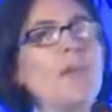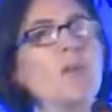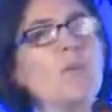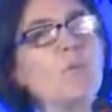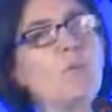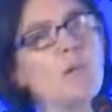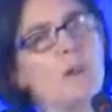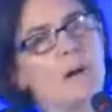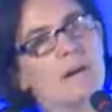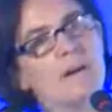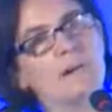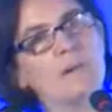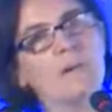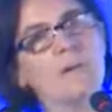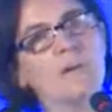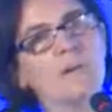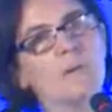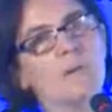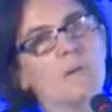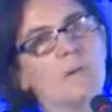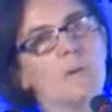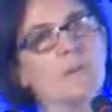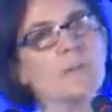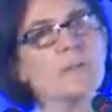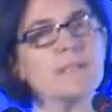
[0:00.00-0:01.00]
walking
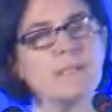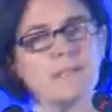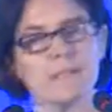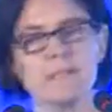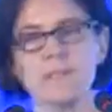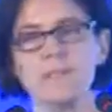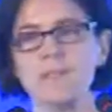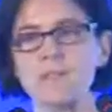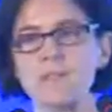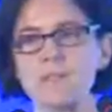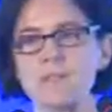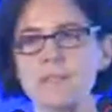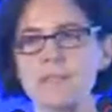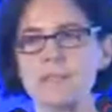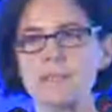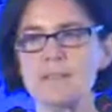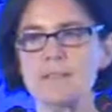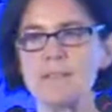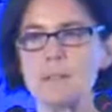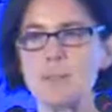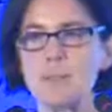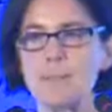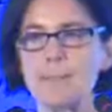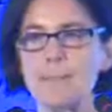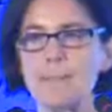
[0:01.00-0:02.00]
or taking
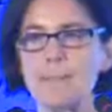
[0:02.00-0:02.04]
transit.